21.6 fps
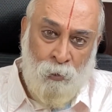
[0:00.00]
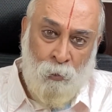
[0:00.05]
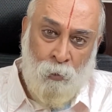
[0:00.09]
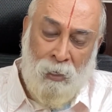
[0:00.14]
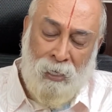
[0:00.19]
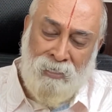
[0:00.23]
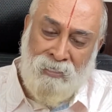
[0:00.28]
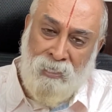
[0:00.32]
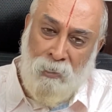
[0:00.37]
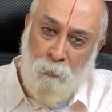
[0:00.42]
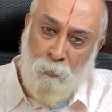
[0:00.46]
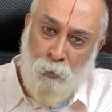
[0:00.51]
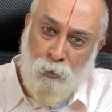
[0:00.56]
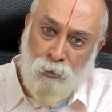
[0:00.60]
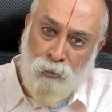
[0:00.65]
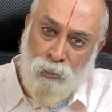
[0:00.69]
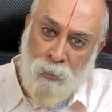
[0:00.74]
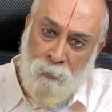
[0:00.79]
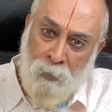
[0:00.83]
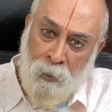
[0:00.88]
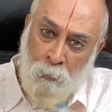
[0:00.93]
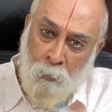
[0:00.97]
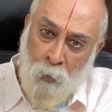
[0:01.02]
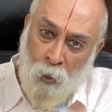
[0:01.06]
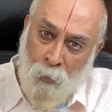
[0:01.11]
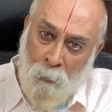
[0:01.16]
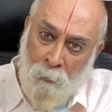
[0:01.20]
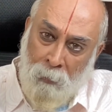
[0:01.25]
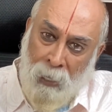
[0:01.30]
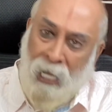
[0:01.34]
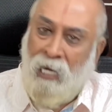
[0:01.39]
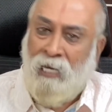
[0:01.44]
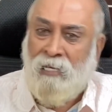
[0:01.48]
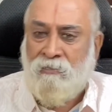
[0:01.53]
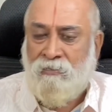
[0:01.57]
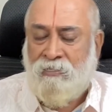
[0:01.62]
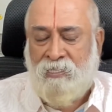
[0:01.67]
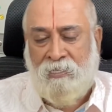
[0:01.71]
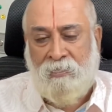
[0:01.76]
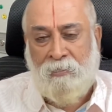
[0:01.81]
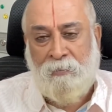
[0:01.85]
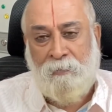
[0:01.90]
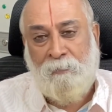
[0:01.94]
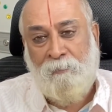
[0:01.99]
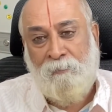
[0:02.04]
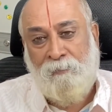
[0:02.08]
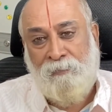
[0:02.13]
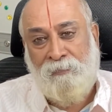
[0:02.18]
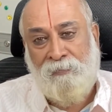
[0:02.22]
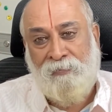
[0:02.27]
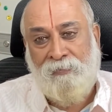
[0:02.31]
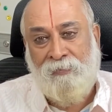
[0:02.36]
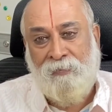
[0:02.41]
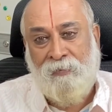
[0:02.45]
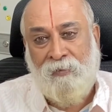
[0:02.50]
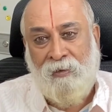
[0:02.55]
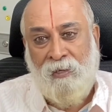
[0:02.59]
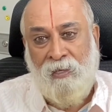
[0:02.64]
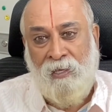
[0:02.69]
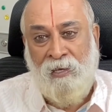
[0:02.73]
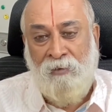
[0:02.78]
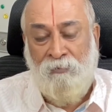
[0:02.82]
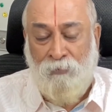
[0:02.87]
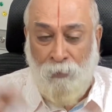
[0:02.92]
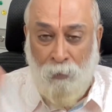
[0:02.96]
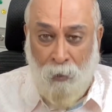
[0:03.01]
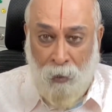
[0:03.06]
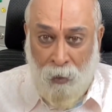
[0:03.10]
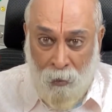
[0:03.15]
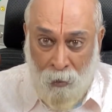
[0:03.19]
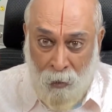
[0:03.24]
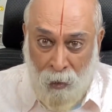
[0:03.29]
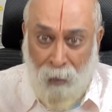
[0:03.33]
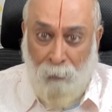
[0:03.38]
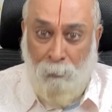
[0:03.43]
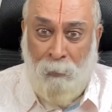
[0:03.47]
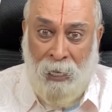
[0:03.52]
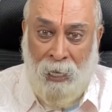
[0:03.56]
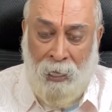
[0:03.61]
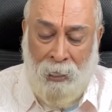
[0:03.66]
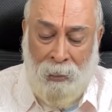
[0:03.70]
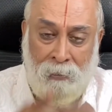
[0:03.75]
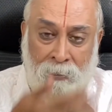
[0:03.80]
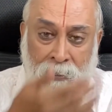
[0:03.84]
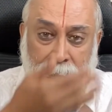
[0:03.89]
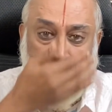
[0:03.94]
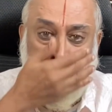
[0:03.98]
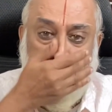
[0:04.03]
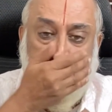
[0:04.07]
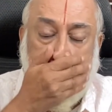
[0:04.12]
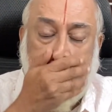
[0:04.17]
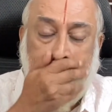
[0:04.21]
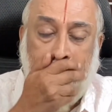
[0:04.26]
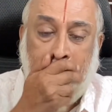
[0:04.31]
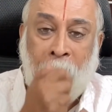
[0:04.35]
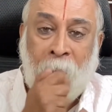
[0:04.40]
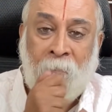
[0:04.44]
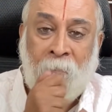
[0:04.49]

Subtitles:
you are supposed to be more balanced. If you are not balanced,